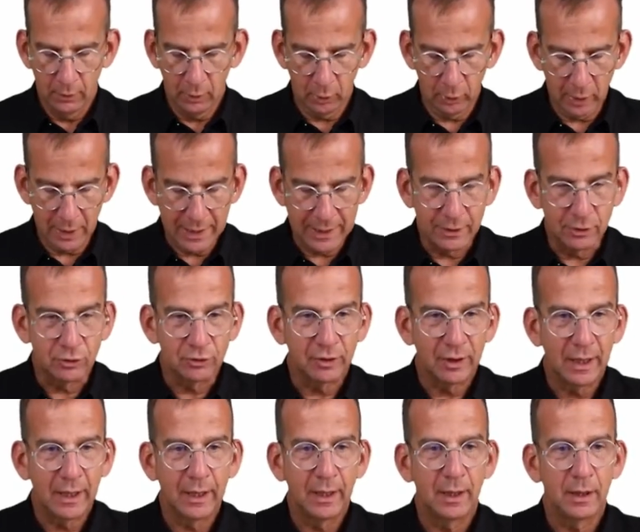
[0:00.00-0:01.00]
Alright,
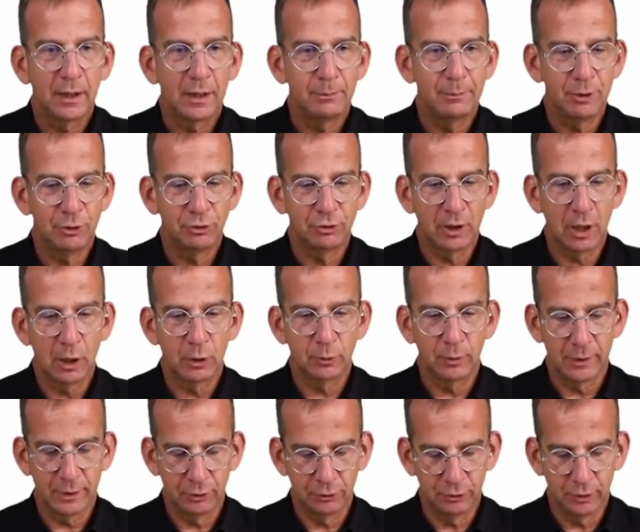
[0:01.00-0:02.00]
let me start
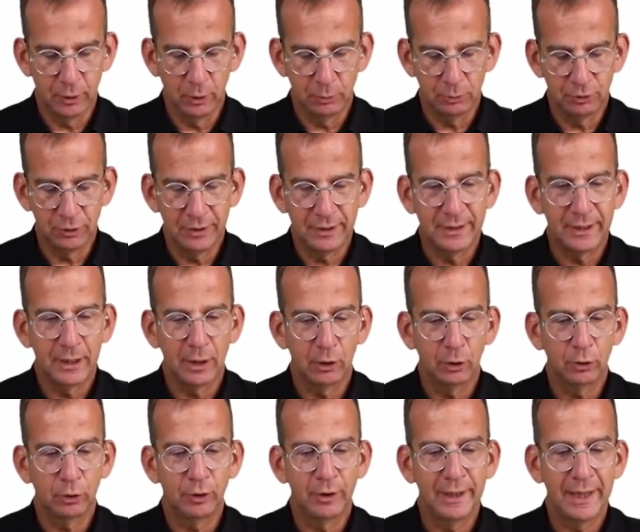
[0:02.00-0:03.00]
with this
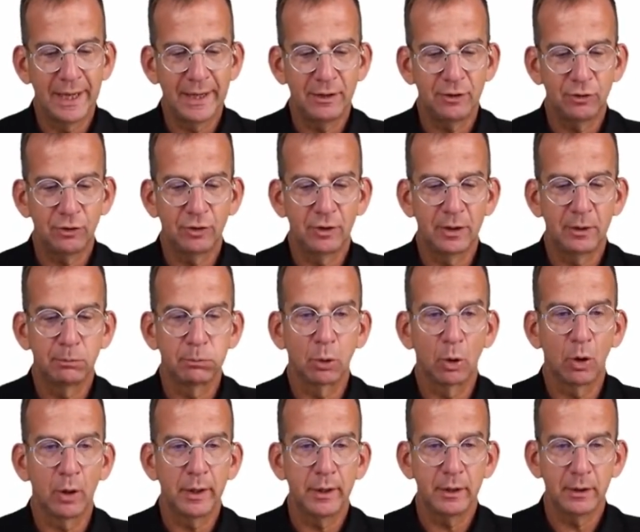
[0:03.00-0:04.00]
kubectl create
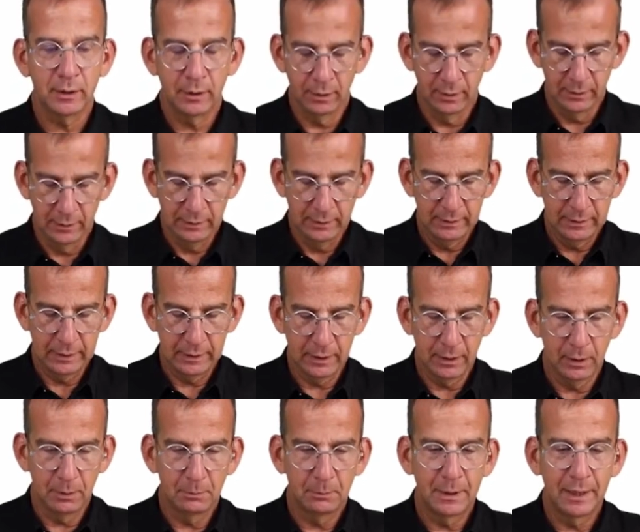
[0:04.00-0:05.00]
deploy.
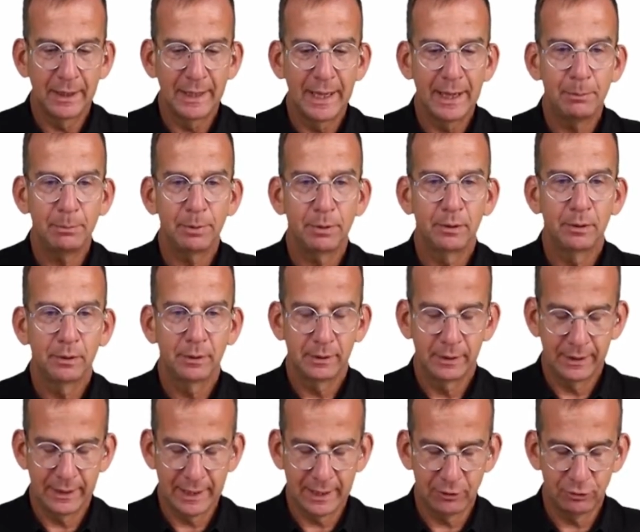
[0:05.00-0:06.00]
My app
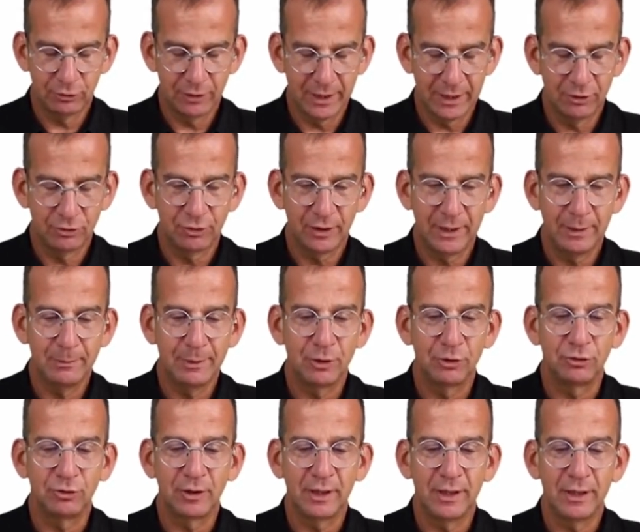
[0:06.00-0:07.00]

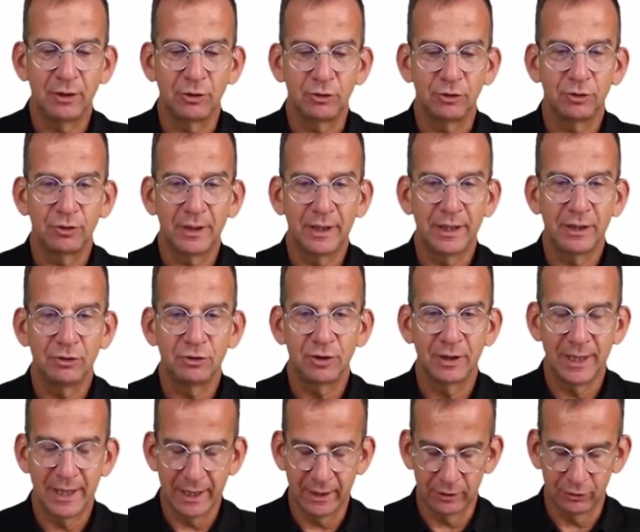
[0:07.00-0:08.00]
image is
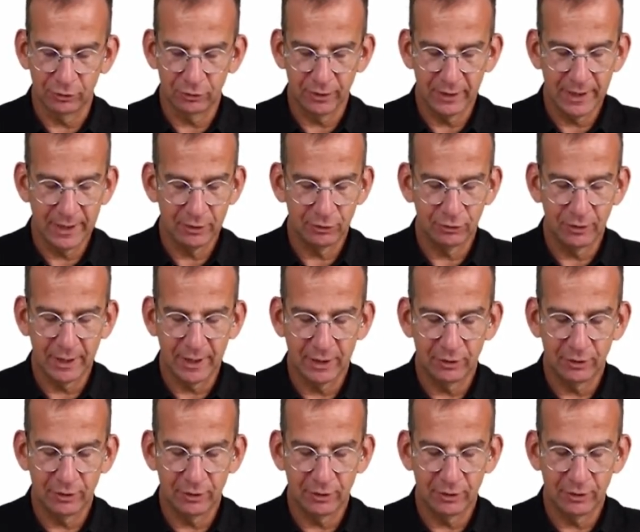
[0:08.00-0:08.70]
nginx